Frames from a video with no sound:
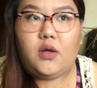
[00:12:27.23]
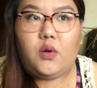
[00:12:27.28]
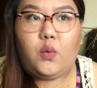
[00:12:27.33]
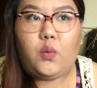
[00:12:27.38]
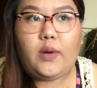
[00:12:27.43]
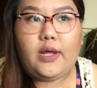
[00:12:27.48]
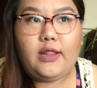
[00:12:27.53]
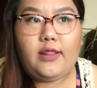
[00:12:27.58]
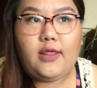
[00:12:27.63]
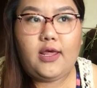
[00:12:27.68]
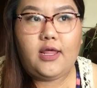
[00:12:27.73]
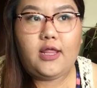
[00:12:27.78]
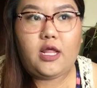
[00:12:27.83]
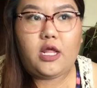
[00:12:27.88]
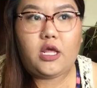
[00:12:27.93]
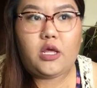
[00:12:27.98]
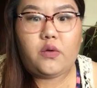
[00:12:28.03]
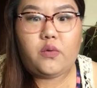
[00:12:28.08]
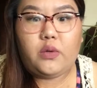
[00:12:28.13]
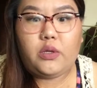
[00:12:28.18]
One thing that
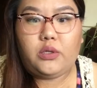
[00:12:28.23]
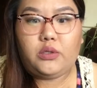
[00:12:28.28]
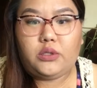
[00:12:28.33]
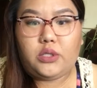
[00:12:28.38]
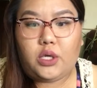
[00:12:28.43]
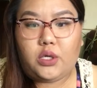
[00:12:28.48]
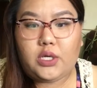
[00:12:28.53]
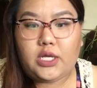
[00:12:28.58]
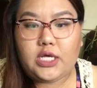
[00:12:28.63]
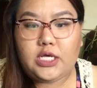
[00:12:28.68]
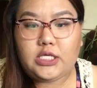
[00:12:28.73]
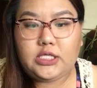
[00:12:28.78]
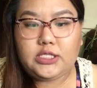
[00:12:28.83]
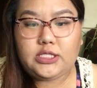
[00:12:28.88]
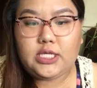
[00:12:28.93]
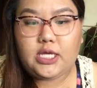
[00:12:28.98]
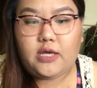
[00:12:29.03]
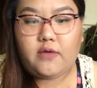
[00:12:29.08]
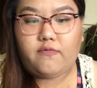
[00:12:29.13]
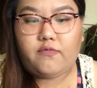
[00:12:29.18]
you will
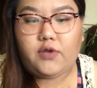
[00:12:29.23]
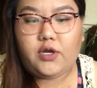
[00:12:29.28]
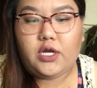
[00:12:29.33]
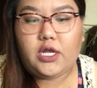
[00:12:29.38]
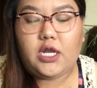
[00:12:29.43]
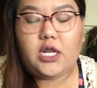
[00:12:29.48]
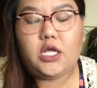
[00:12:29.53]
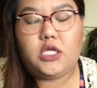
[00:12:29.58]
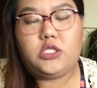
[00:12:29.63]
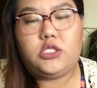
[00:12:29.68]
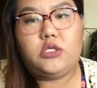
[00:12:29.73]
notice if they're getting